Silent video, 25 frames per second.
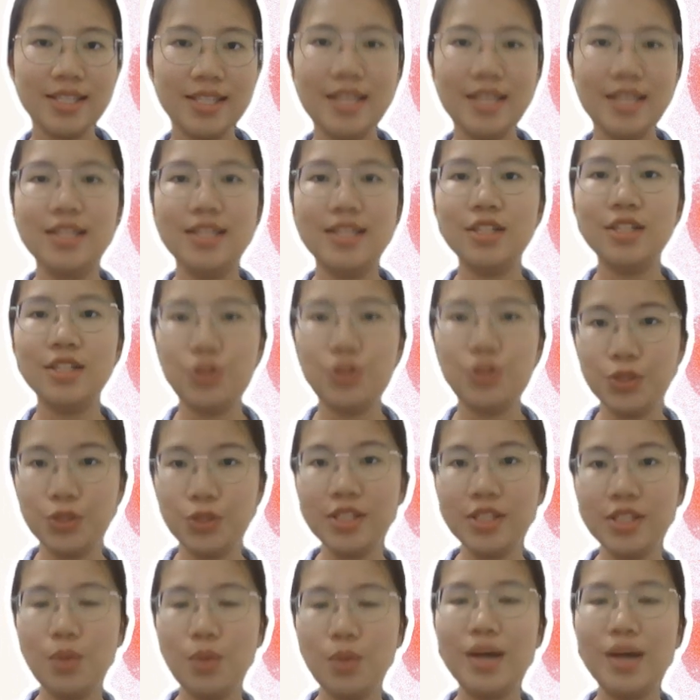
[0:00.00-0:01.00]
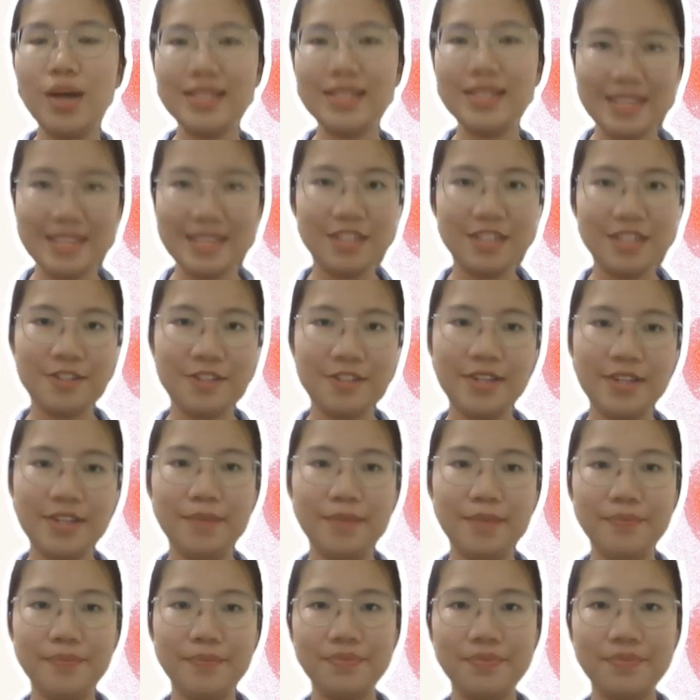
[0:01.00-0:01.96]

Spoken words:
in the 21st century.